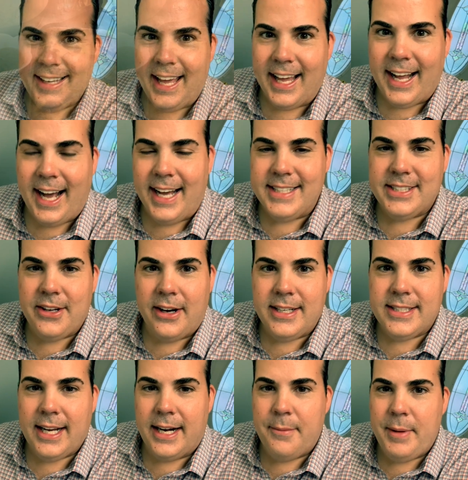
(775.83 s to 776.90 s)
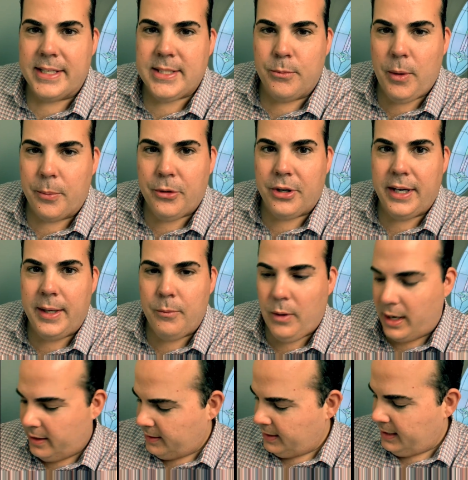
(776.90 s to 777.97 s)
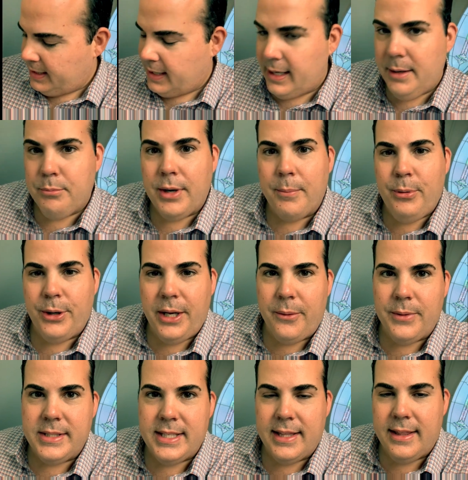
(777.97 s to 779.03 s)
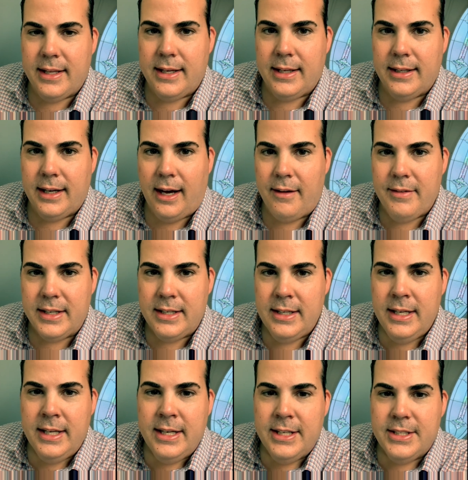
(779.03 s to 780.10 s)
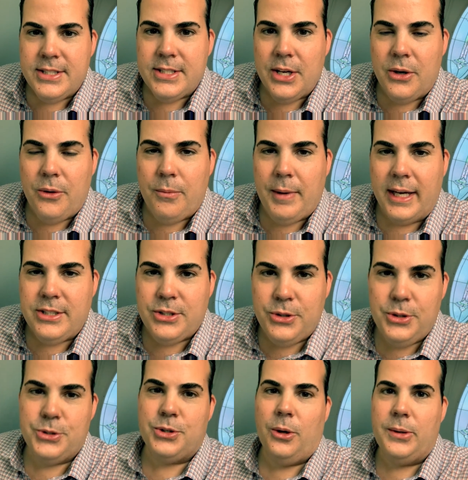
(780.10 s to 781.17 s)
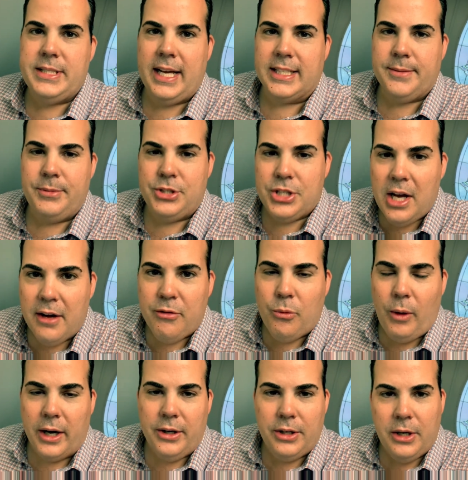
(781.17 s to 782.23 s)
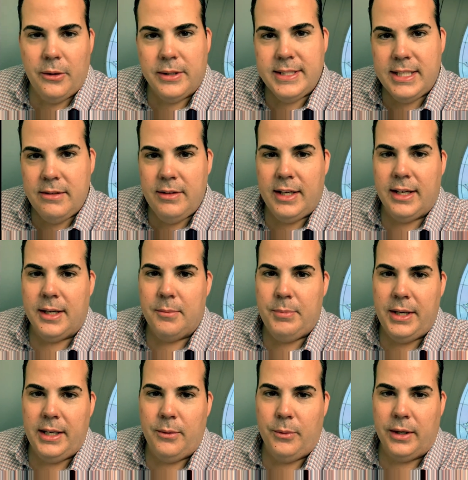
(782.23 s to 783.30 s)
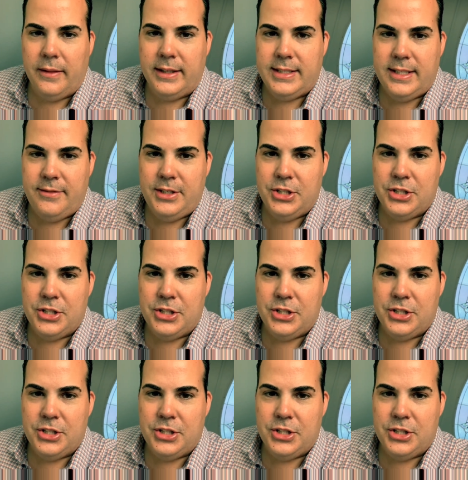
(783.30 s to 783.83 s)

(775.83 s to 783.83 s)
Hey guys, so I decided to make some whipped cream while the uh, bread pudding was in the oven. So my students are always asking me, Chef, why don't you go on TV and compete in one of the TV